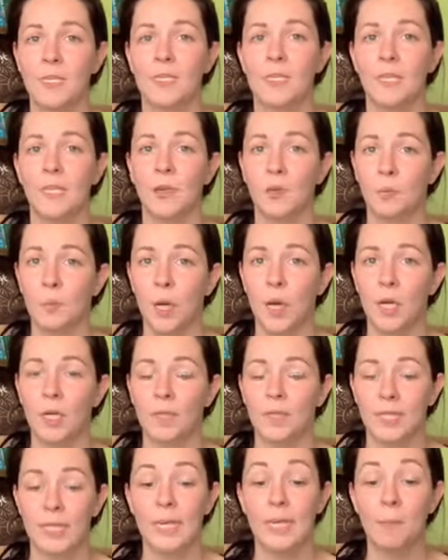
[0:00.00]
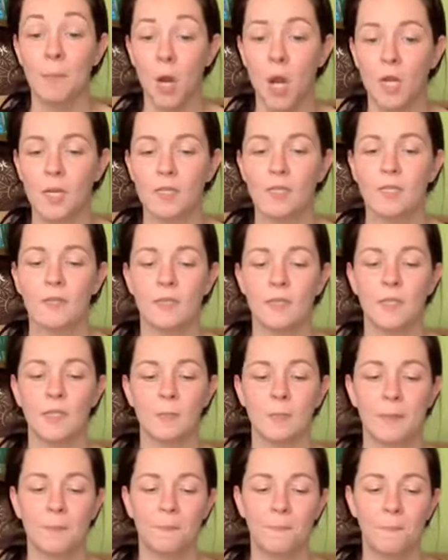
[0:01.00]
deity box, excuse
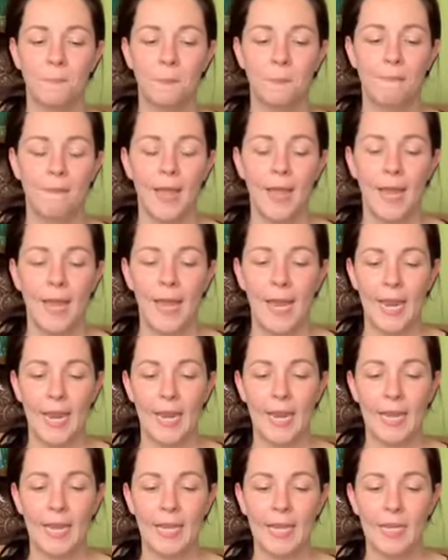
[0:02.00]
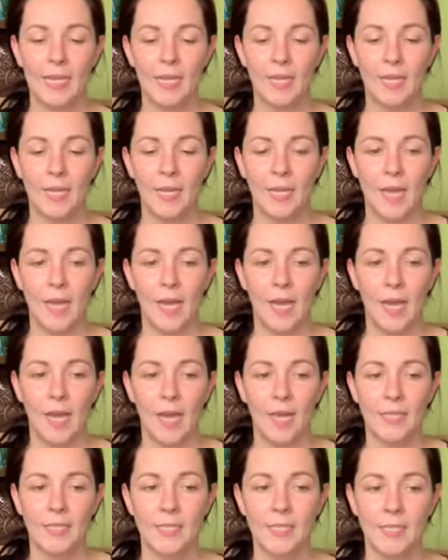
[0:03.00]
me. And
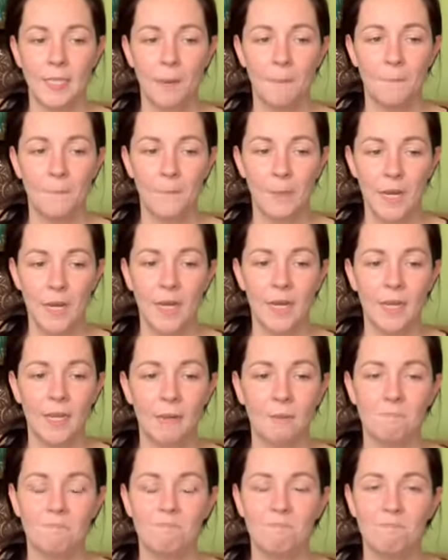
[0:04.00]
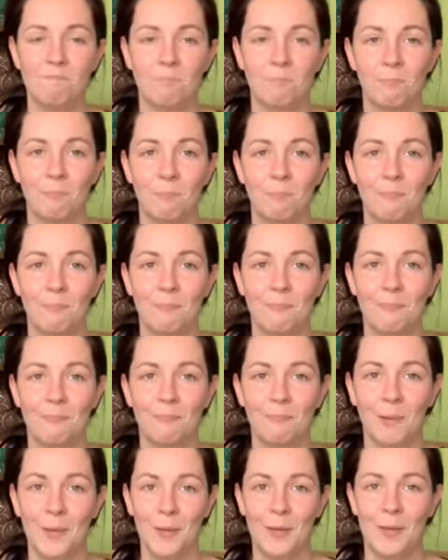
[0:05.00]
somebody
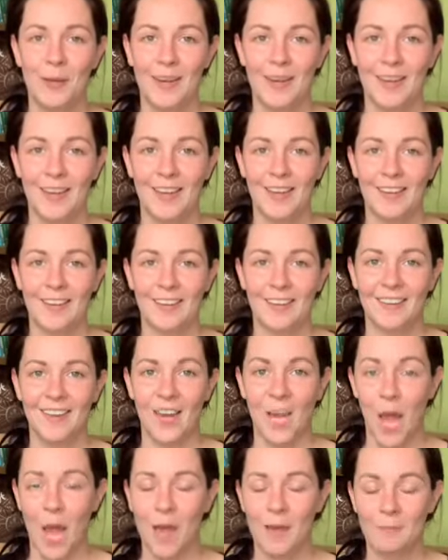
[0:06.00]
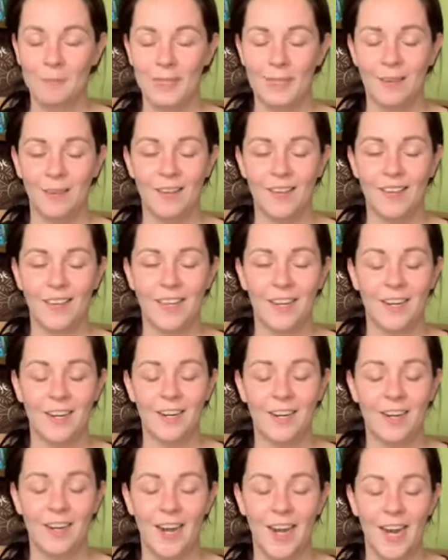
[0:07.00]
put a comment on there.
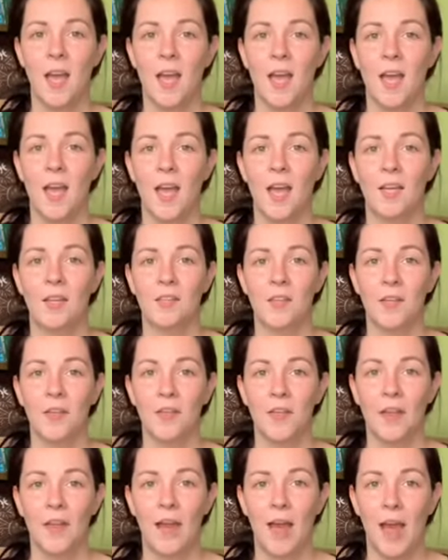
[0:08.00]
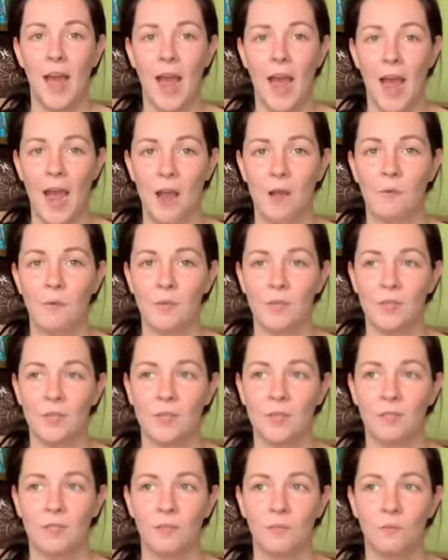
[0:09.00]
I
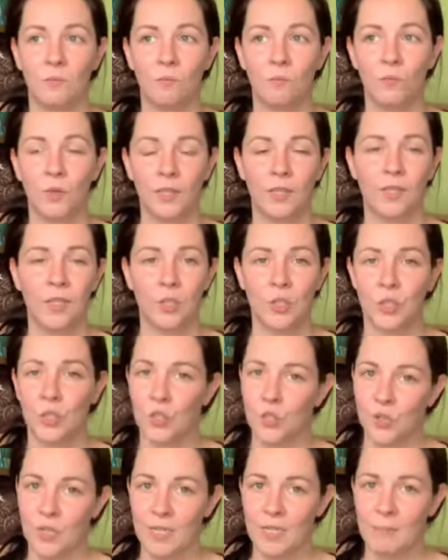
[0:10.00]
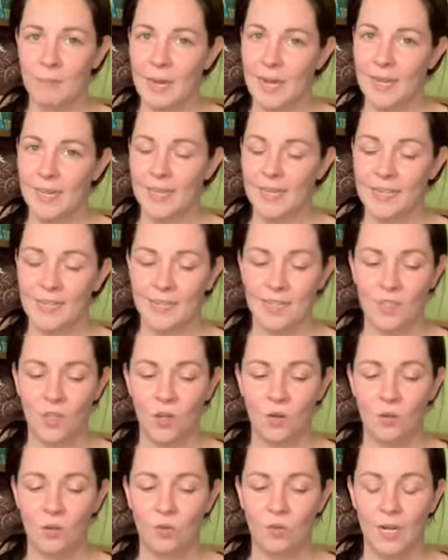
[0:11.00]
was really intrigued by it,
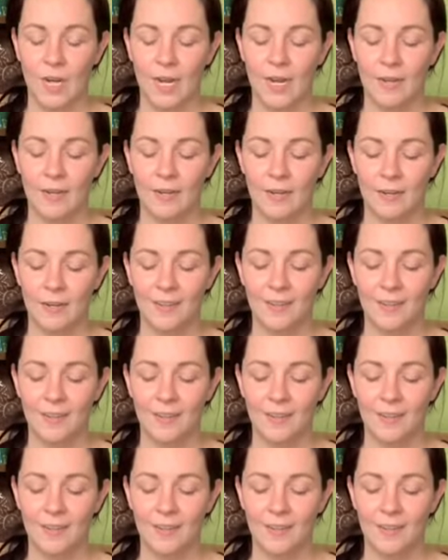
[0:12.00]
so I